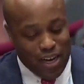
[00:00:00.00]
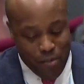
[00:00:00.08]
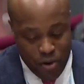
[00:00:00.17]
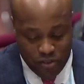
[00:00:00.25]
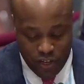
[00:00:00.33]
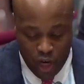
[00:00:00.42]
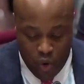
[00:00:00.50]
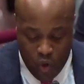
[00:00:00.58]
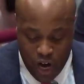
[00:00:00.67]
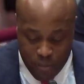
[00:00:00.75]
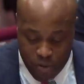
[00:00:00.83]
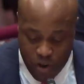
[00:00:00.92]
I'm going to say the
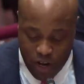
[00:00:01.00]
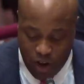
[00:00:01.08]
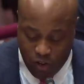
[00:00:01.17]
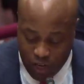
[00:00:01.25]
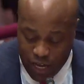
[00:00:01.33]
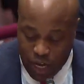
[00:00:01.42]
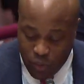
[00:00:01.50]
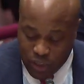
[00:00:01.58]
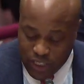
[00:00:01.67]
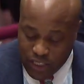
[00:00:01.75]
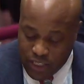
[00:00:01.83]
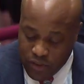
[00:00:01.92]
quiet part out loud,
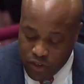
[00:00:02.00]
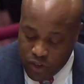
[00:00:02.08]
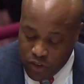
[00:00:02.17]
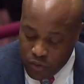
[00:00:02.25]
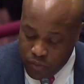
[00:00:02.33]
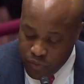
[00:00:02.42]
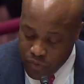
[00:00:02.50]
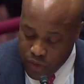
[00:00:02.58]
which I tend to do.